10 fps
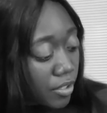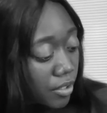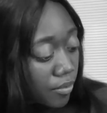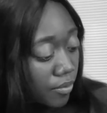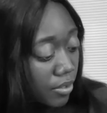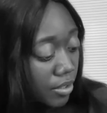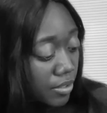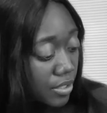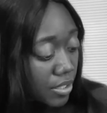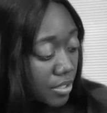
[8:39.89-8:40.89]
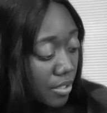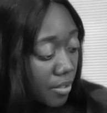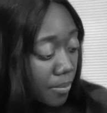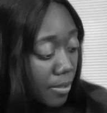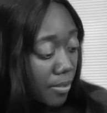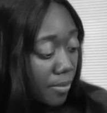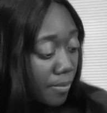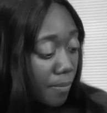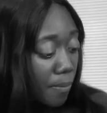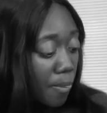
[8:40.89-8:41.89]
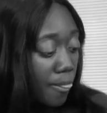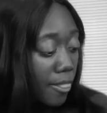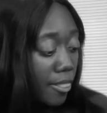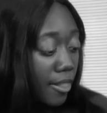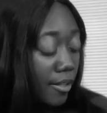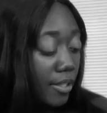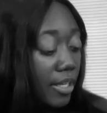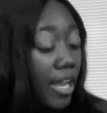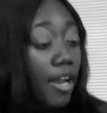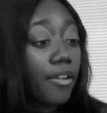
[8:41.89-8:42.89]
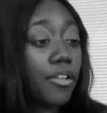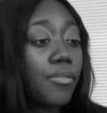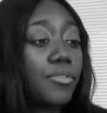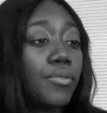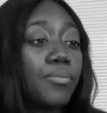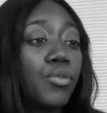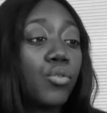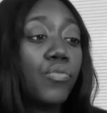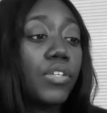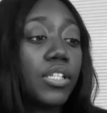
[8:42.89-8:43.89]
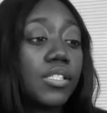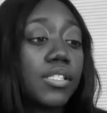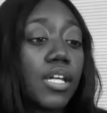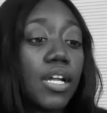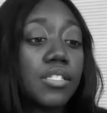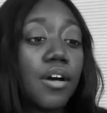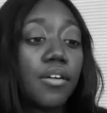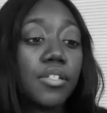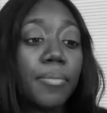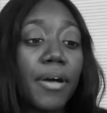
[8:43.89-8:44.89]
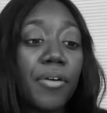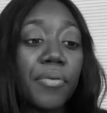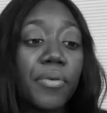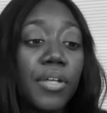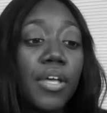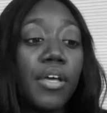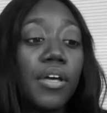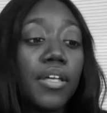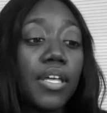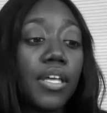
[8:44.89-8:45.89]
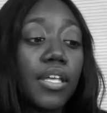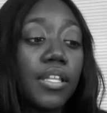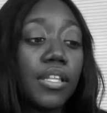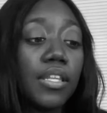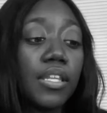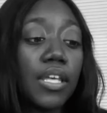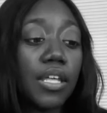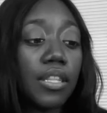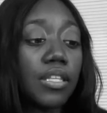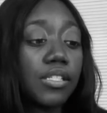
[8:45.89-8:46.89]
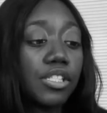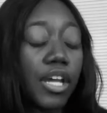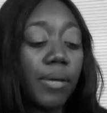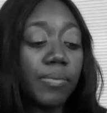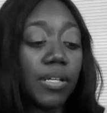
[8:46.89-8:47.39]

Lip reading: what else did I talk about? The movies that I talk about in this chapter.